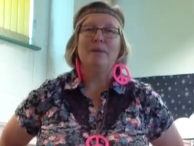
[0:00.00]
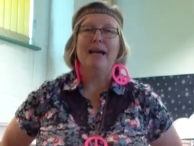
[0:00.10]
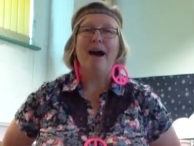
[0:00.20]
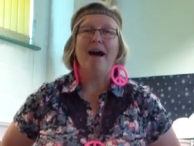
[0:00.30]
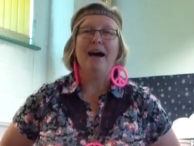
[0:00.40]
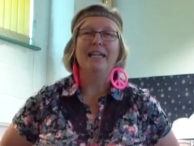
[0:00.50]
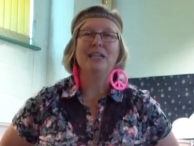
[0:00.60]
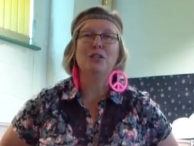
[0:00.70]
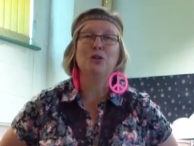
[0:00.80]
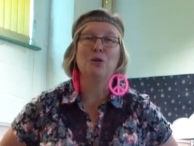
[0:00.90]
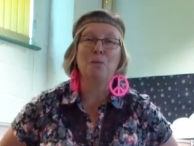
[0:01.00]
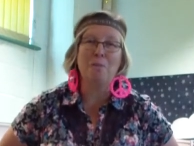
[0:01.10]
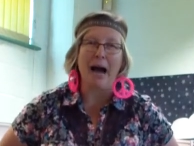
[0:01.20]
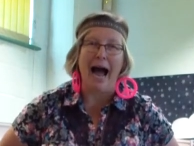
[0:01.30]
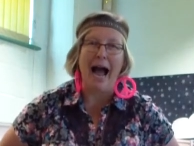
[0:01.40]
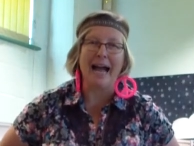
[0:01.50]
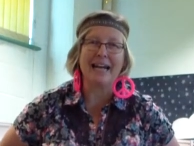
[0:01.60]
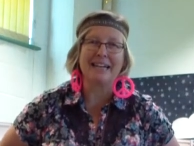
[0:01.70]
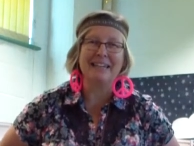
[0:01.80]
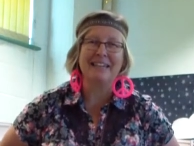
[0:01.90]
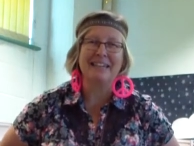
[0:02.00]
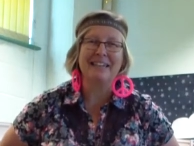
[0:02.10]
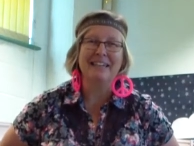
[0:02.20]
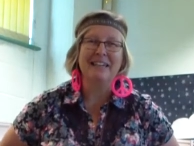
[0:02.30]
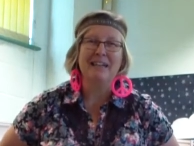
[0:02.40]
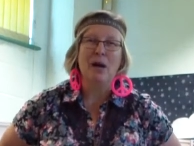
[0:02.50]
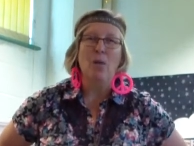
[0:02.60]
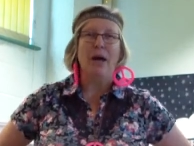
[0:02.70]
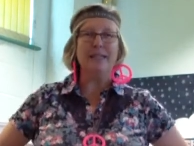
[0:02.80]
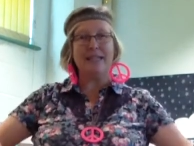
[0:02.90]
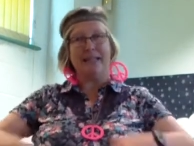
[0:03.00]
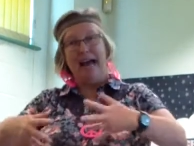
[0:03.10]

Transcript: behind your back. Well done,